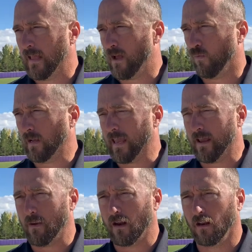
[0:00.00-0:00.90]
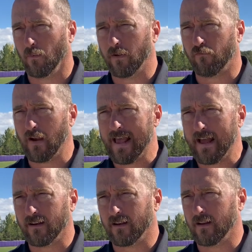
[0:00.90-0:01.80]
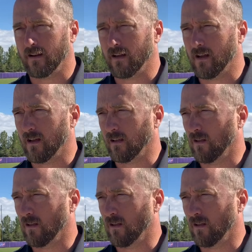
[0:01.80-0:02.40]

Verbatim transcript: Yeah, we came out a little bit flat, and uh,